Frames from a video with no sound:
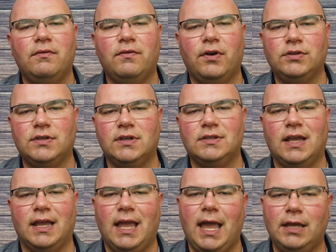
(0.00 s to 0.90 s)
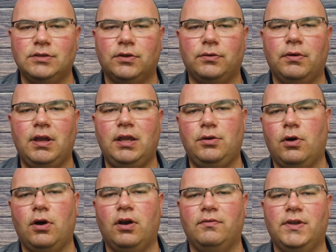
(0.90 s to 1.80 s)
Versus like Hazel Green,
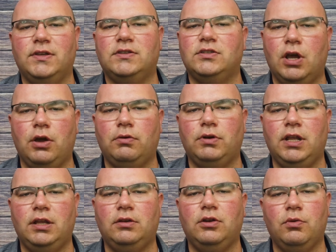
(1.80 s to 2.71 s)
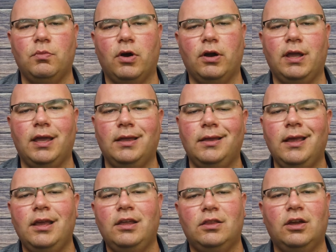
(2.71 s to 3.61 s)
Harvest, Toney, New Market,
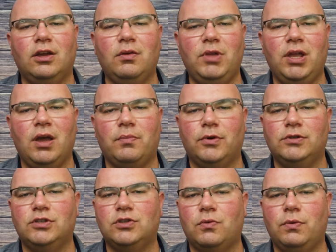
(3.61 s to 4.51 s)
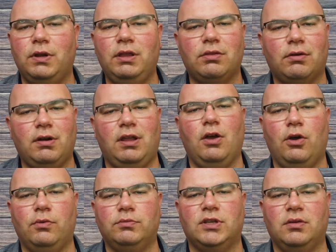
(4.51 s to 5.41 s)
there could be upwards 20, 30
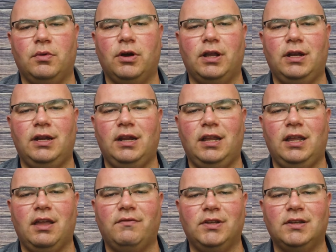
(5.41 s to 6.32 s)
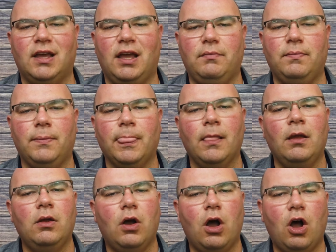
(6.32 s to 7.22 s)
homes on the market at any given time.
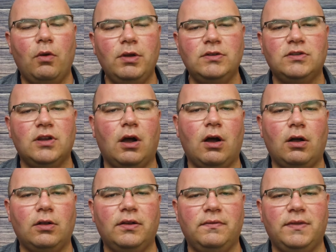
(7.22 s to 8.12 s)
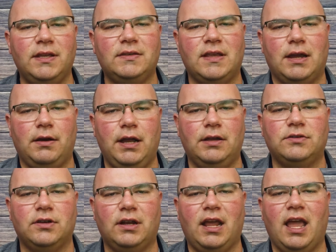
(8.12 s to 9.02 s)
Almost all of these
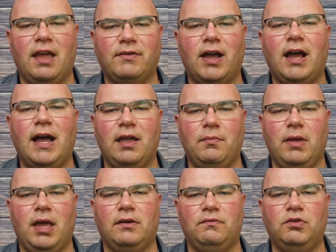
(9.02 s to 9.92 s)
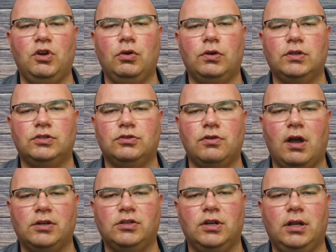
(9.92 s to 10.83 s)
areas are going to have a high amount of new
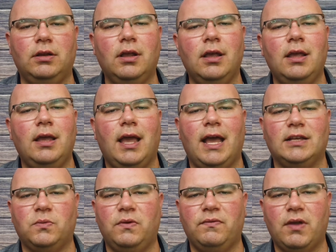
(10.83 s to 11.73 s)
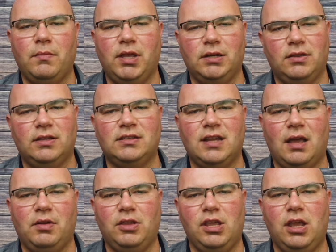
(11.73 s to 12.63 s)
construction. As we've into this
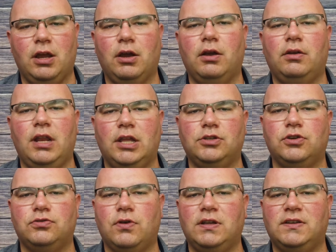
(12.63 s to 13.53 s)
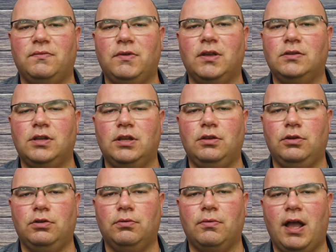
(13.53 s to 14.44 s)
time of year and interest rates have
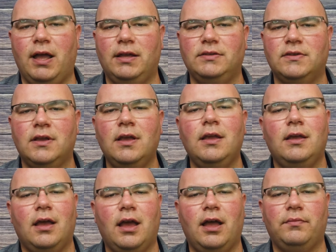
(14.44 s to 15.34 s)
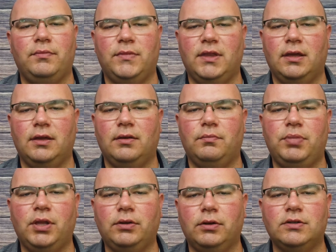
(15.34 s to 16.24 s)
continued to rise, the
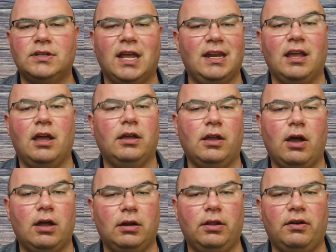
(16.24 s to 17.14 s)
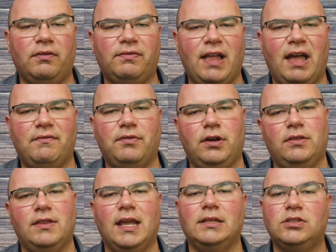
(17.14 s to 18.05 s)
builders kind of got caught a little
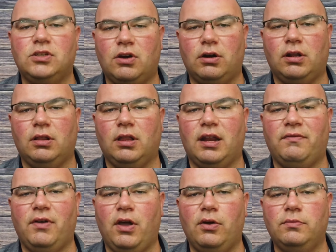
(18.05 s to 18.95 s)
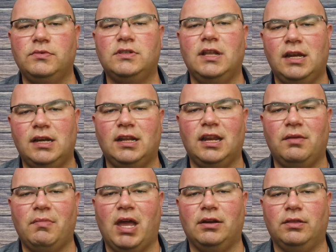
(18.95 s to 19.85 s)
flat-footed. They'd started a lot of homes, needed to get
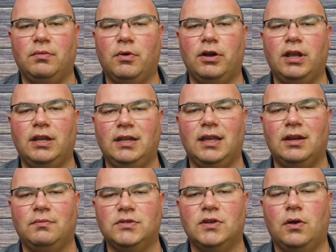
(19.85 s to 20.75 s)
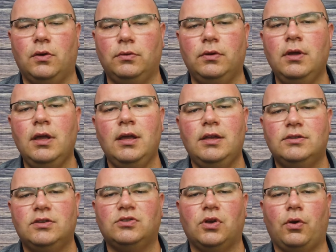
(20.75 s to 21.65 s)
them out on the market to get them sold.
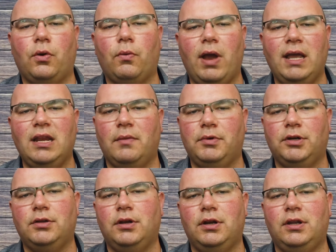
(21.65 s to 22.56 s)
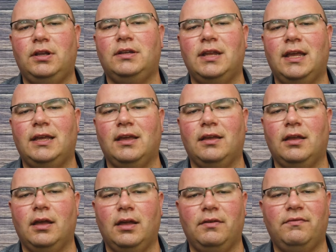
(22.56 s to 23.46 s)
So it's a great opportunity to take
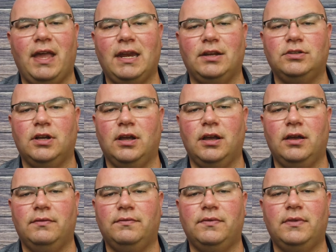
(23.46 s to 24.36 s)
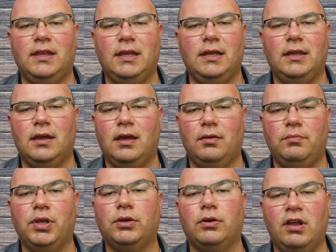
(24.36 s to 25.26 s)
advantage of the
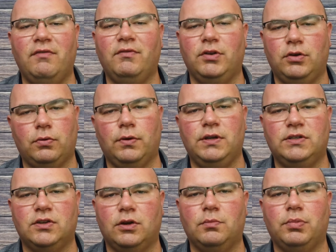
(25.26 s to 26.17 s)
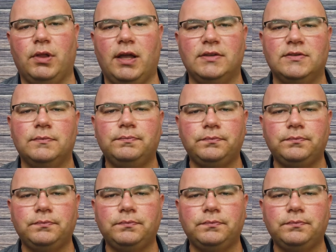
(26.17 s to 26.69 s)
builder inventory surplus.